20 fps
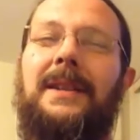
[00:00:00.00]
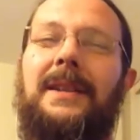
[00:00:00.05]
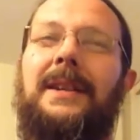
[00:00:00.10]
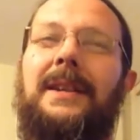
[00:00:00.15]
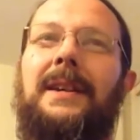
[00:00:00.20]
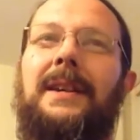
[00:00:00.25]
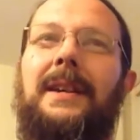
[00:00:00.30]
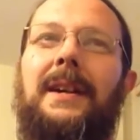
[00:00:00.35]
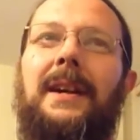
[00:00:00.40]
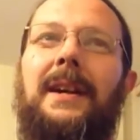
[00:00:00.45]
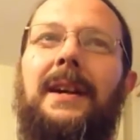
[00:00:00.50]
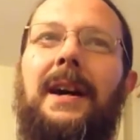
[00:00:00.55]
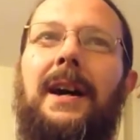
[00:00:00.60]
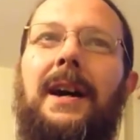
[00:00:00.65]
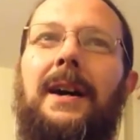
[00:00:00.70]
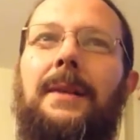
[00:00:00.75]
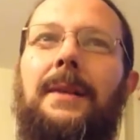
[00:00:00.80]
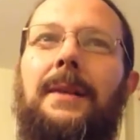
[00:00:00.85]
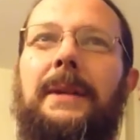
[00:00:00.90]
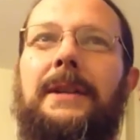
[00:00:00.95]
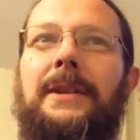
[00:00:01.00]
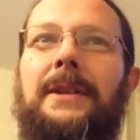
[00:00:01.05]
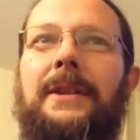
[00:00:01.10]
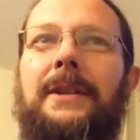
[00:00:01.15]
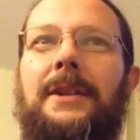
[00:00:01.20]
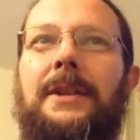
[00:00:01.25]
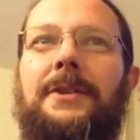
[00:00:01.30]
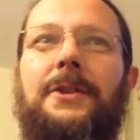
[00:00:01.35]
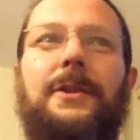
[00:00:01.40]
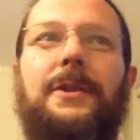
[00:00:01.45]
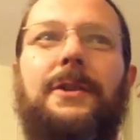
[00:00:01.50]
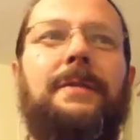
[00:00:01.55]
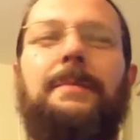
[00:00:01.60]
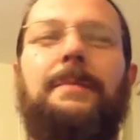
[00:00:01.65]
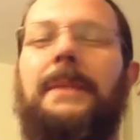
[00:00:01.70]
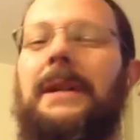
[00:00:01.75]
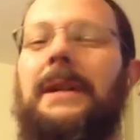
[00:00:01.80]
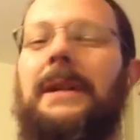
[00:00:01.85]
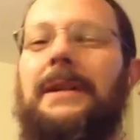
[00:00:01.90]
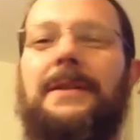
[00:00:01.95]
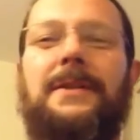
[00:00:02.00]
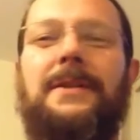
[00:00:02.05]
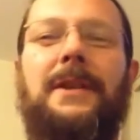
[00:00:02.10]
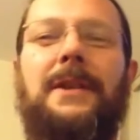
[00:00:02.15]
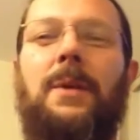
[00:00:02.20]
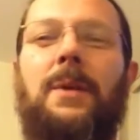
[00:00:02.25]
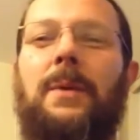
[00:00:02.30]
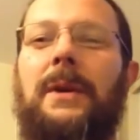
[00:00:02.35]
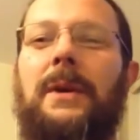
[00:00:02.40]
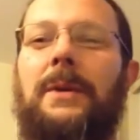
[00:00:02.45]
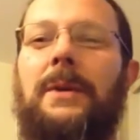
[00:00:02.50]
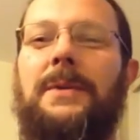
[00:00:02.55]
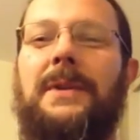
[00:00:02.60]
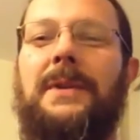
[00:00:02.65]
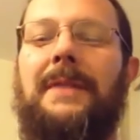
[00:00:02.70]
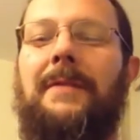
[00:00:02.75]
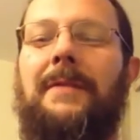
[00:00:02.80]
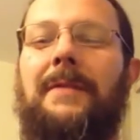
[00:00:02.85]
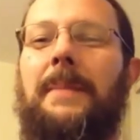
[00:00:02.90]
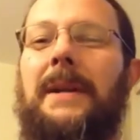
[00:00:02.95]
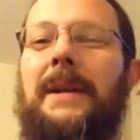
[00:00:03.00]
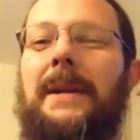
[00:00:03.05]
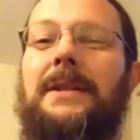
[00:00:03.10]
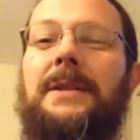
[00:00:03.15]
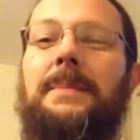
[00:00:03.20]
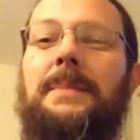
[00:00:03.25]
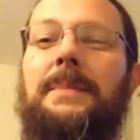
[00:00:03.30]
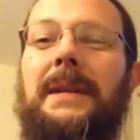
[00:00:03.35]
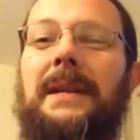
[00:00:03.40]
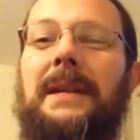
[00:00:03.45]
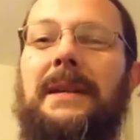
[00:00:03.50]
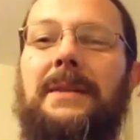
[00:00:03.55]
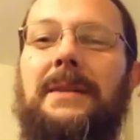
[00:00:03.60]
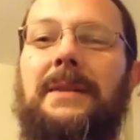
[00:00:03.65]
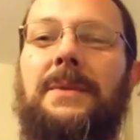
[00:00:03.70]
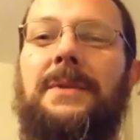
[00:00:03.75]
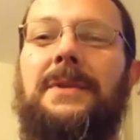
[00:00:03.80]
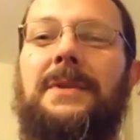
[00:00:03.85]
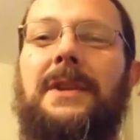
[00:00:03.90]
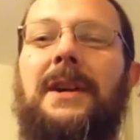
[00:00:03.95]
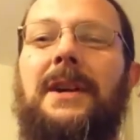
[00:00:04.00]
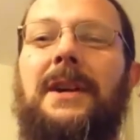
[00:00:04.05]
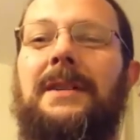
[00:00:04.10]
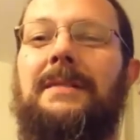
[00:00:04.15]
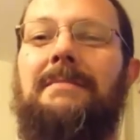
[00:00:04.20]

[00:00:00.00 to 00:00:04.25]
yeah um, into the alternative media is not where it was ever meant to be. It was